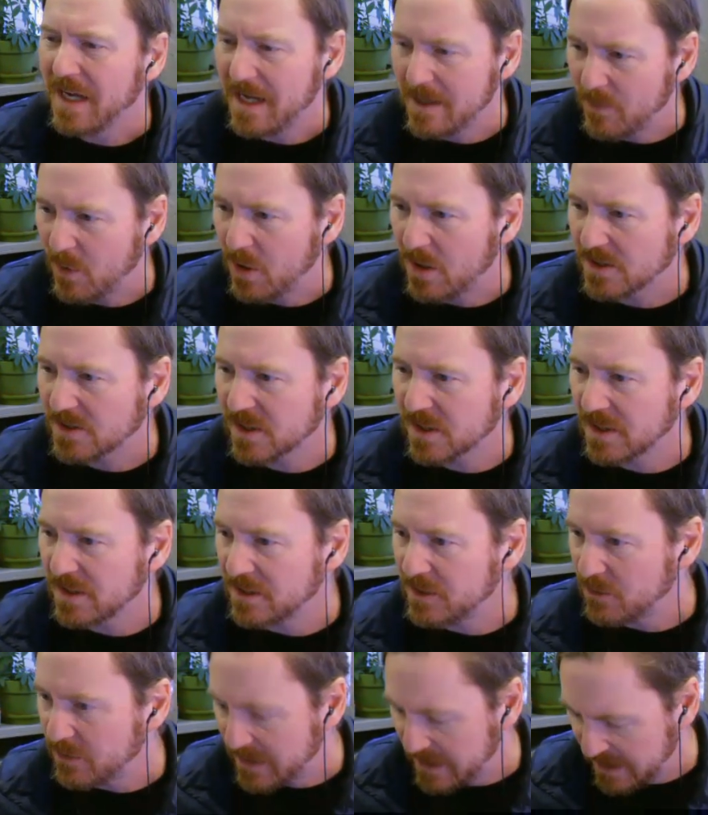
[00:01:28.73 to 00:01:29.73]
I'm also going
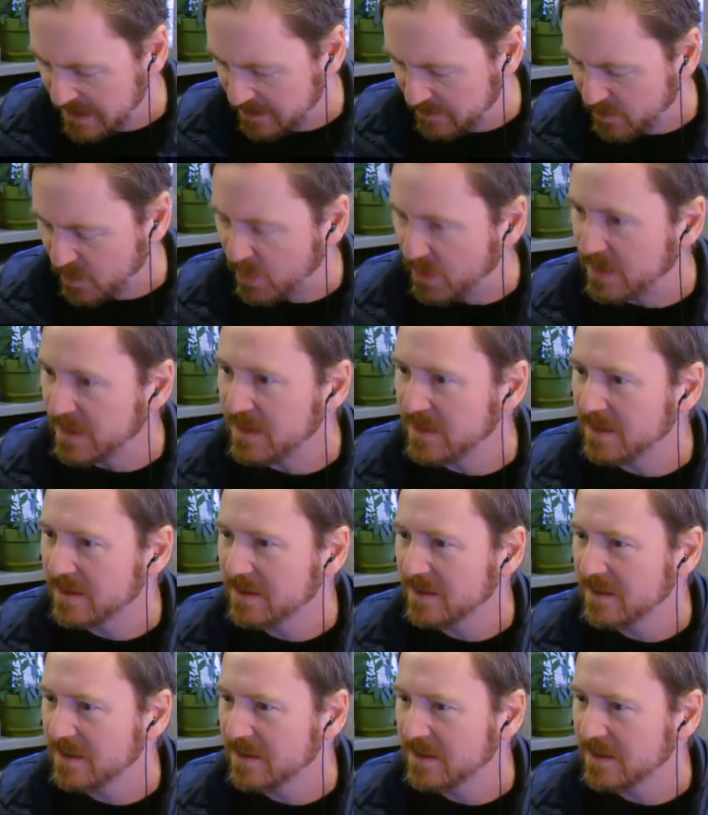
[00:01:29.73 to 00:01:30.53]
to do an input